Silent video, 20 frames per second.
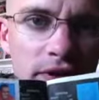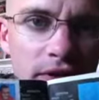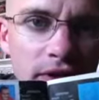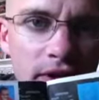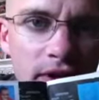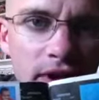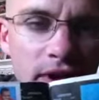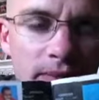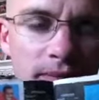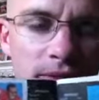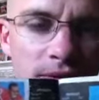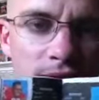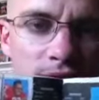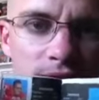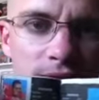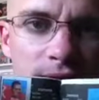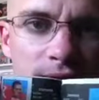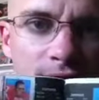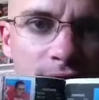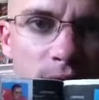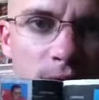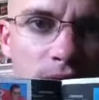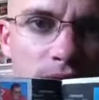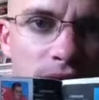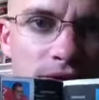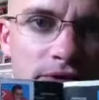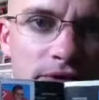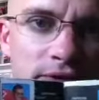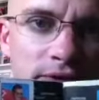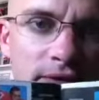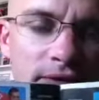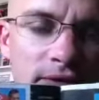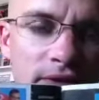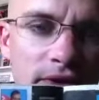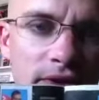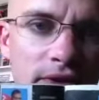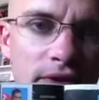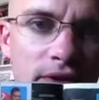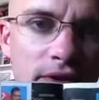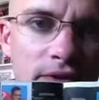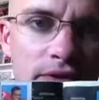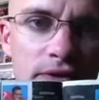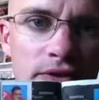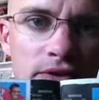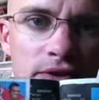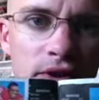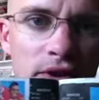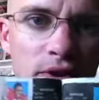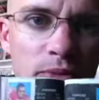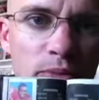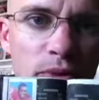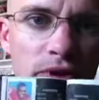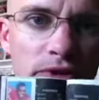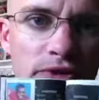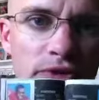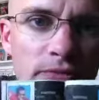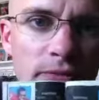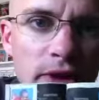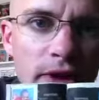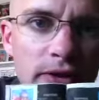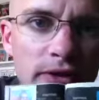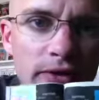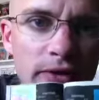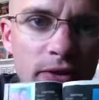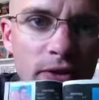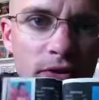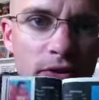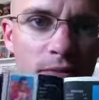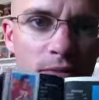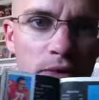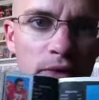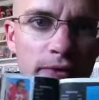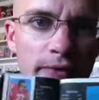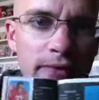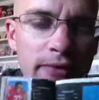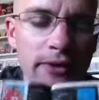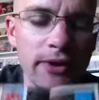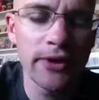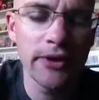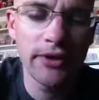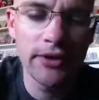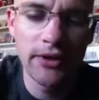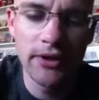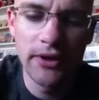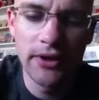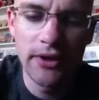They come in the little 4s, if you've seen those, and then you punch them out. They're all perforated,